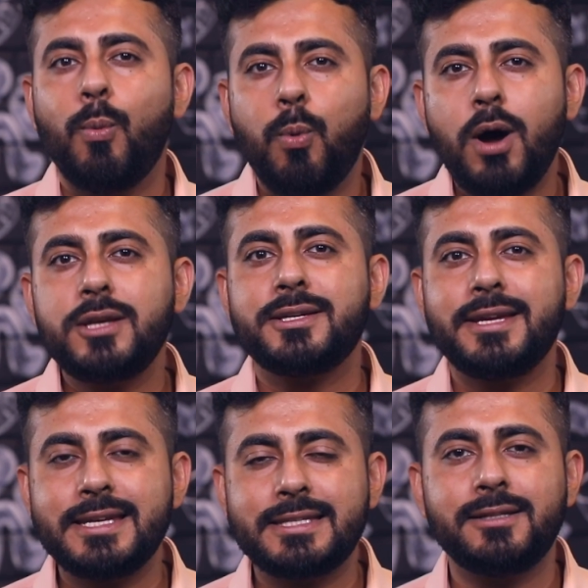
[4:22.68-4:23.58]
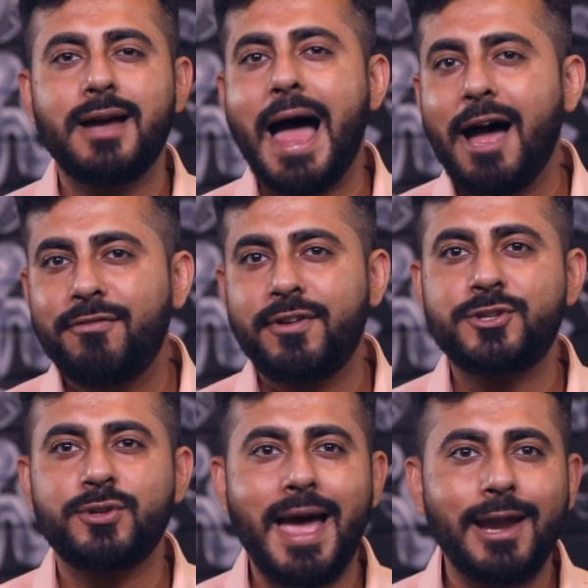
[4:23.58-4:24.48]
What is the
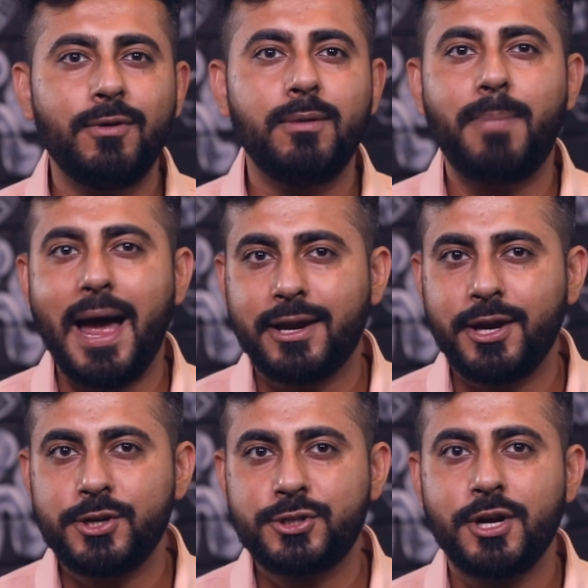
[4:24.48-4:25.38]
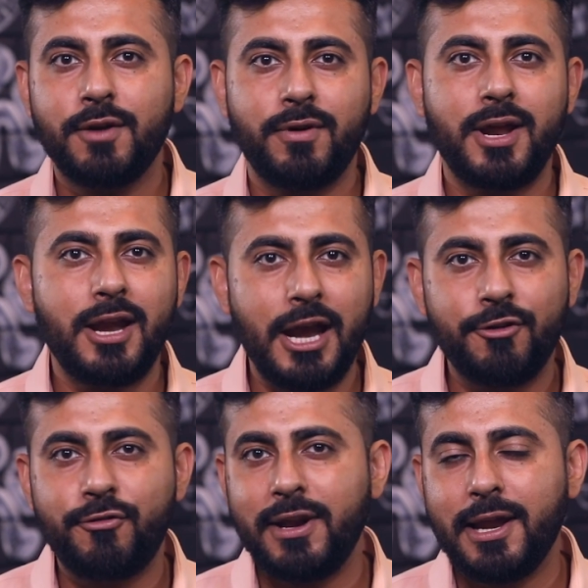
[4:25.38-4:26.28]
average annual package for an
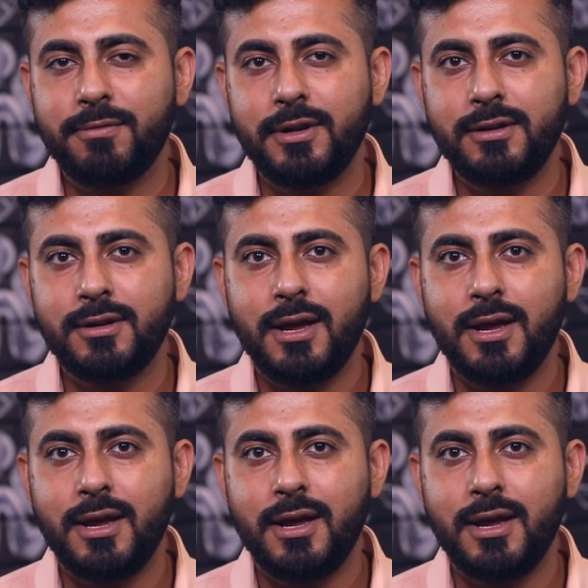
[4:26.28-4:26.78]
entry-level